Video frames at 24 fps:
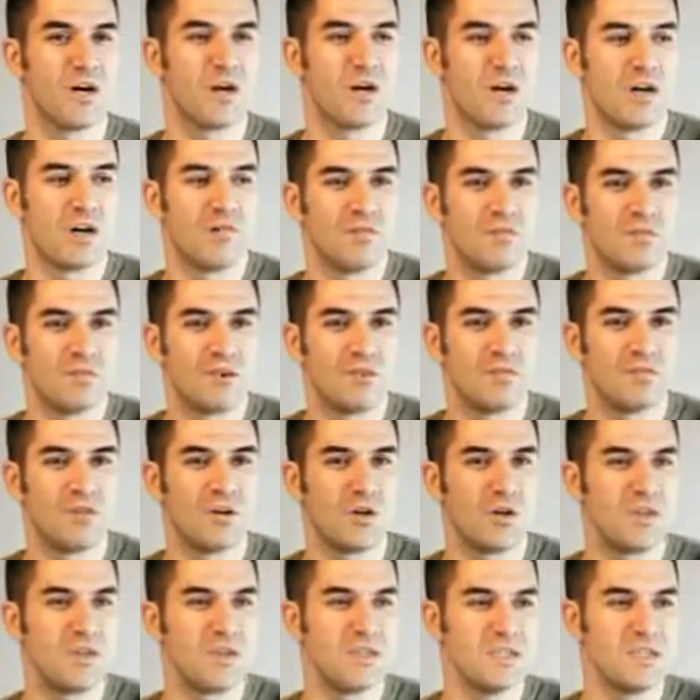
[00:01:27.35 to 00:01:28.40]
of
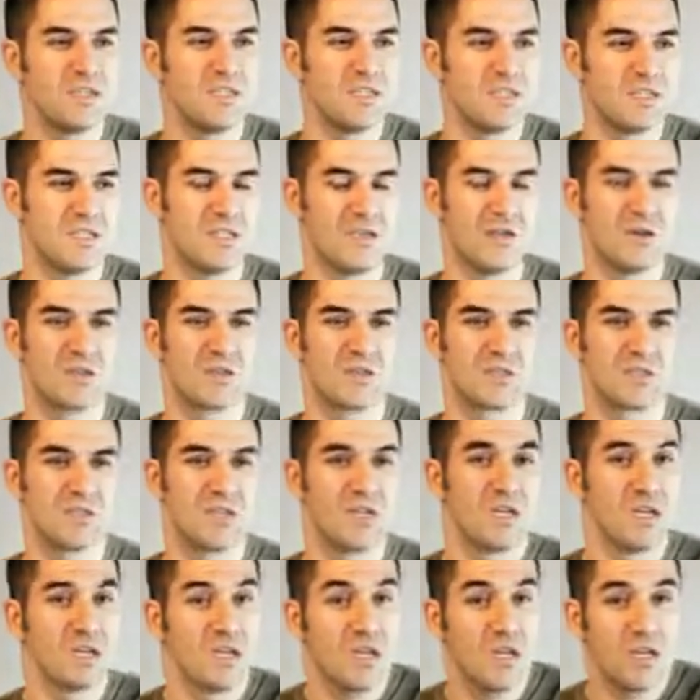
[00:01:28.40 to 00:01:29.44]
all these years
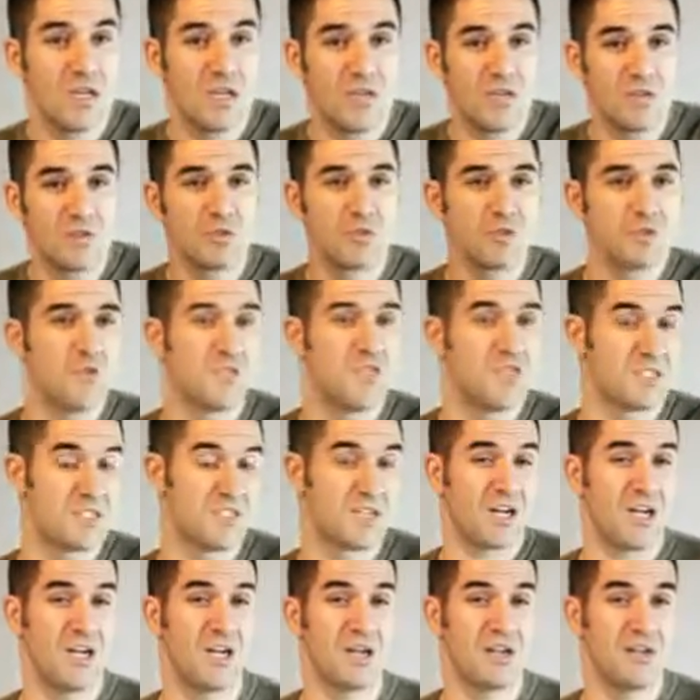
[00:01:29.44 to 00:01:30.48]
into
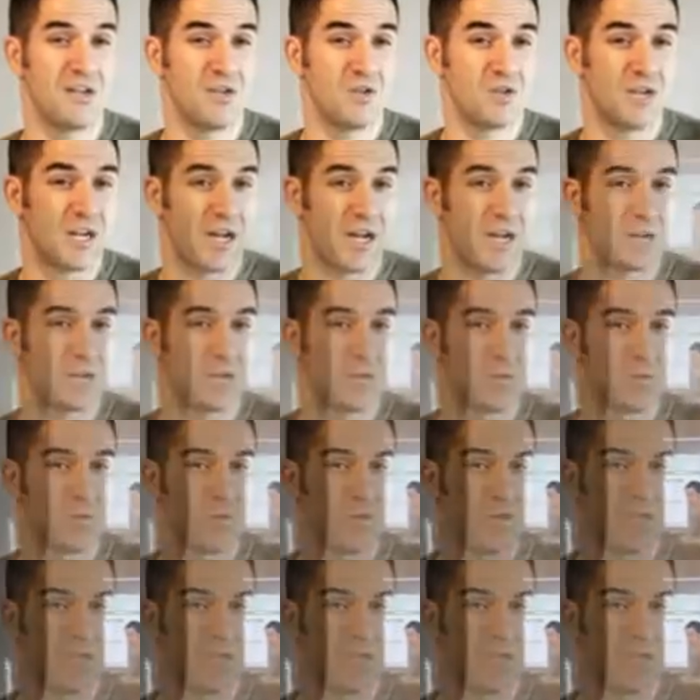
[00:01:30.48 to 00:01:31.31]
the classroom